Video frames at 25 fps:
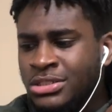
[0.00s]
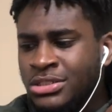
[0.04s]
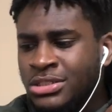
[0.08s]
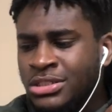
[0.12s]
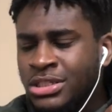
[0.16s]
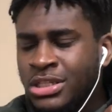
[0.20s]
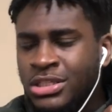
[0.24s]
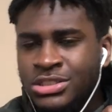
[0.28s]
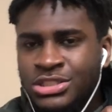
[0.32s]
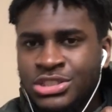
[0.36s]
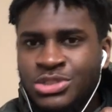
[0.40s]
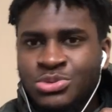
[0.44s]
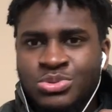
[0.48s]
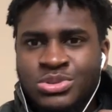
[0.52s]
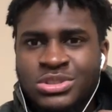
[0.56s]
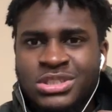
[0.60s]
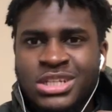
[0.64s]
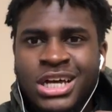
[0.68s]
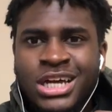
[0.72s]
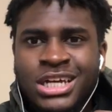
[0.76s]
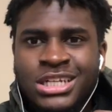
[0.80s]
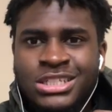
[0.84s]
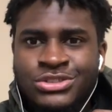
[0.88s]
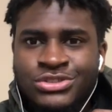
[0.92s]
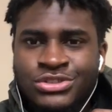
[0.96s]
He, she was
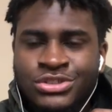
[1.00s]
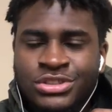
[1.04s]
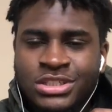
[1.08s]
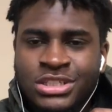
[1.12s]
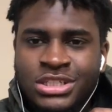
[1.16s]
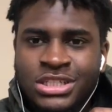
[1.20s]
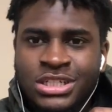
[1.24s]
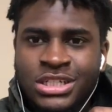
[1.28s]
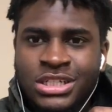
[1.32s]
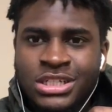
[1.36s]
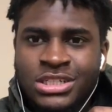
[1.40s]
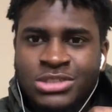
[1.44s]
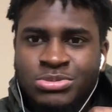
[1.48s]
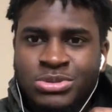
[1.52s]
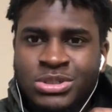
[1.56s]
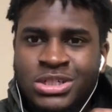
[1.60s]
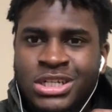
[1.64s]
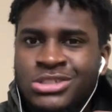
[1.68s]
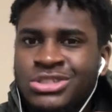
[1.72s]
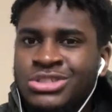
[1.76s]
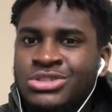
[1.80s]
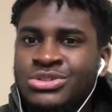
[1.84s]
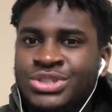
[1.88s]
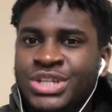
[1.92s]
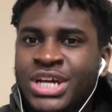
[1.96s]
lying to her kids, but now
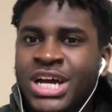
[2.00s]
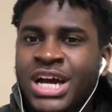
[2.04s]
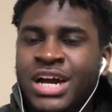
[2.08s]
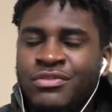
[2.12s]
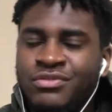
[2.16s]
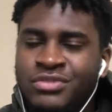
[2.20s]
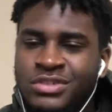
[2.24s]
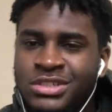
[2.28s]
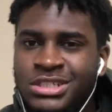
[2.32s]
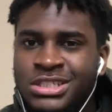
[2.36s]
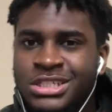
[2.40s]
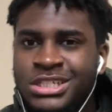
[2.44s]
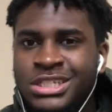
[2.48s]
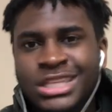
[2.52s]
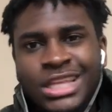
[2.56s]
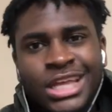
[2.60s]
she'll die for the kid.